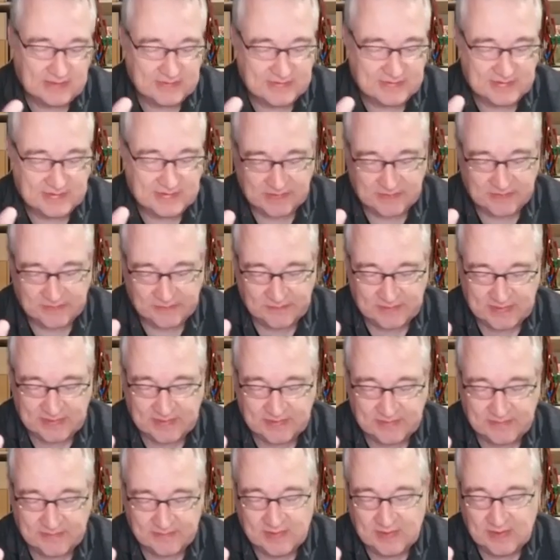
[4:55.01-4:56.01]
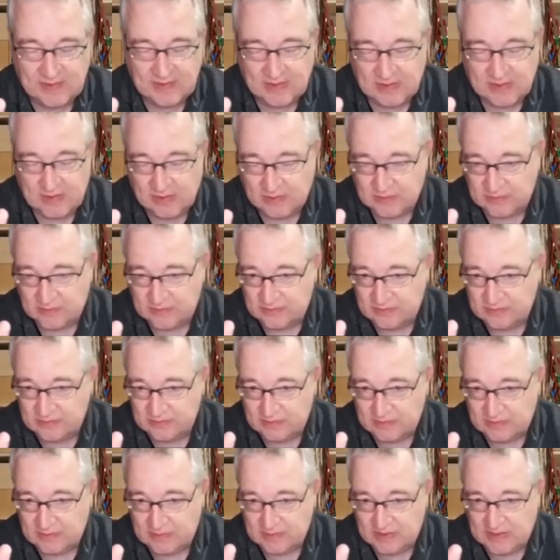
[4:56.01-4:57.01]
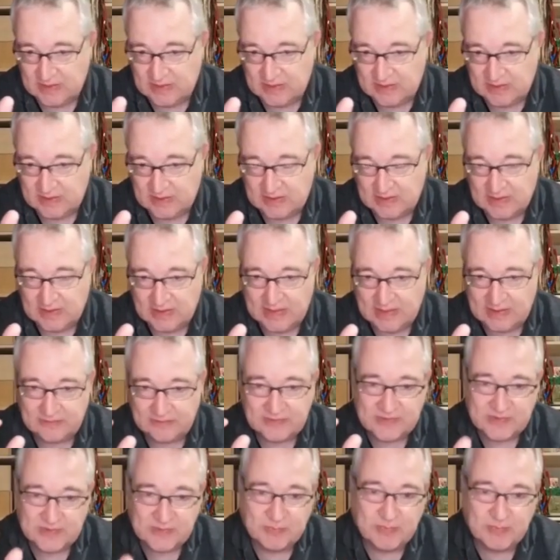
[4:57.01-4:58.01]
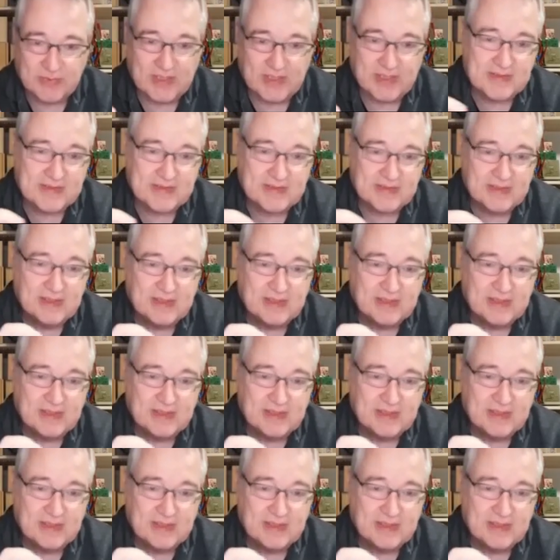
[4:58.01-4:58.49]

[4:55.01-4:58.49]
6502 address space,